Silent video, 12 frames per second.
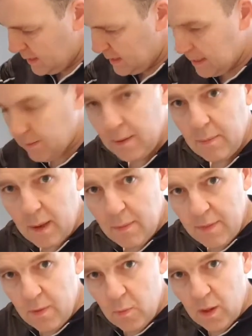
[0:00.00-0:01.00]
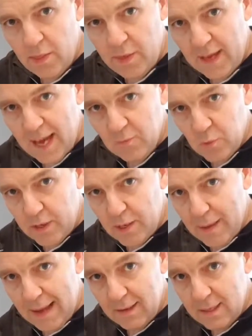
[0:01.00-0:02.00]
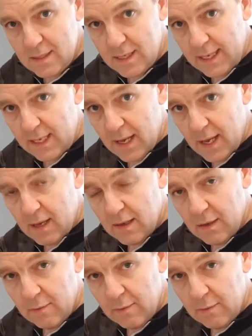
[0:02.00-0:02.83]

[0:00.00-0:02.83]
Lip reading: Now the one thing I'm worried about is the